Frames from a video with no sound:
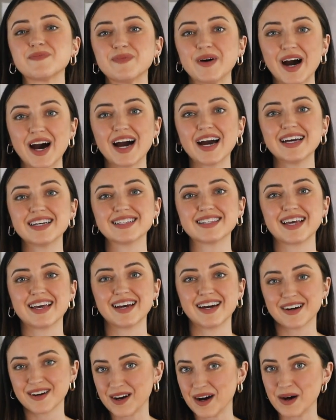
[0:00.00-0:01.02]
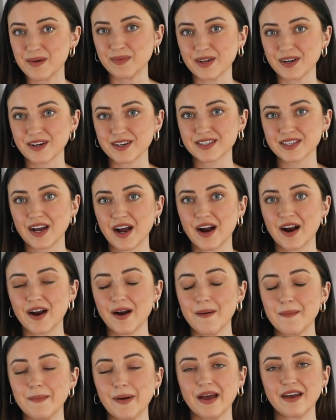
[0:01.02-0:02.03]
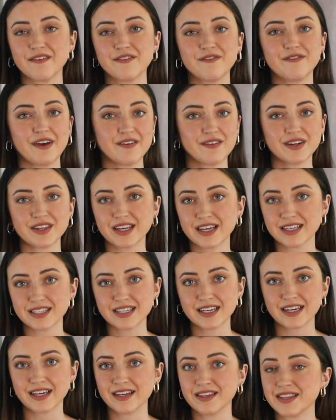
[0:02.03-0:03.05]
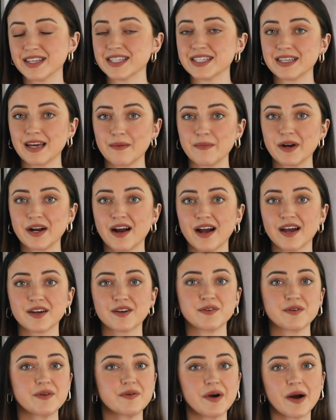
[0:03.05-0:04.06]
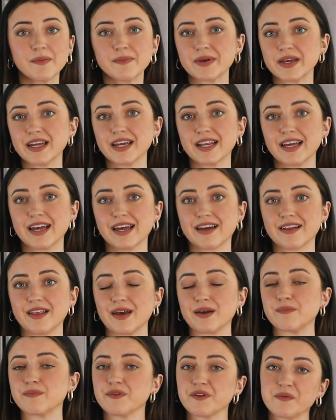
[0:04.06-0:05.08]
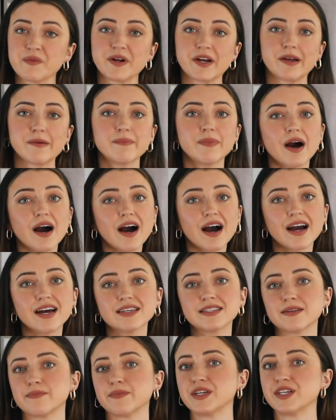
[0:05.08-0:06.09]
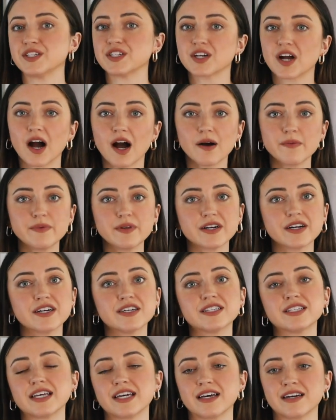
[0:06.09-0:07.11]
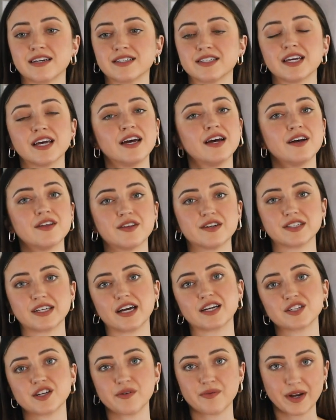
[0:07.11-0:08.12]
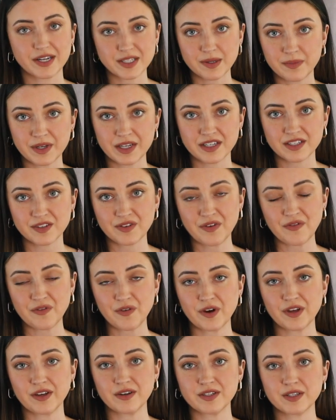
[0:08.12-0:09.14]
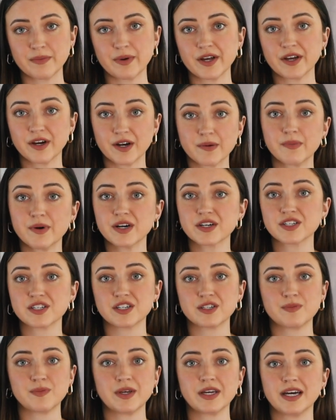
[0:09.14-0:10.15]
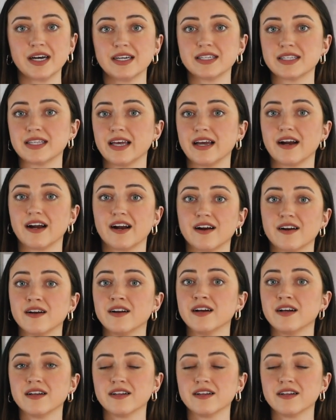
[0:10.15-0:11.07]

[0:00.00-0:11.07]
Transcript: pies, and cobblers are my favorite things to eat in the summer. I grew up eating like blueberry pies and peach cobblers, and there's actually recipes for those in my cookbooks just because they are